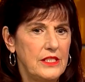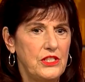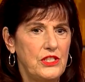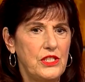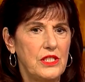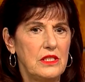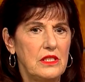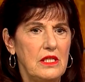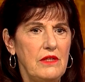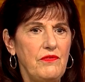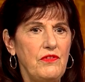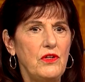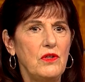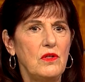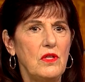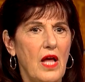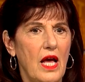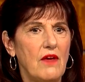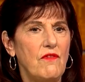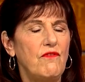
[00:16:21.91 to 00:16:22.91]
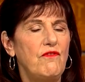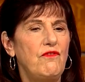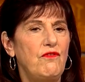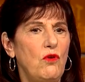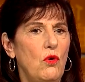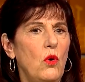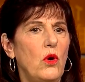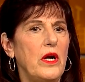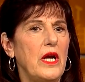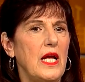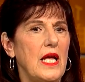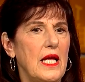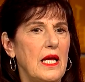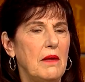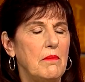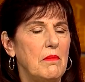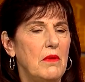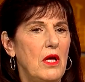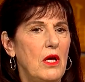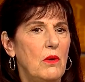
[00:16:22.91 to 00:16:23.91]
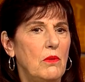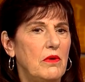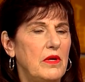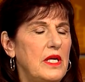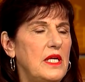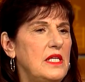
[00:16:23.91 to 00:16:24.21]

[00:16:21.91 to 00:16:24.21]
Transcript: and to live your life for Him,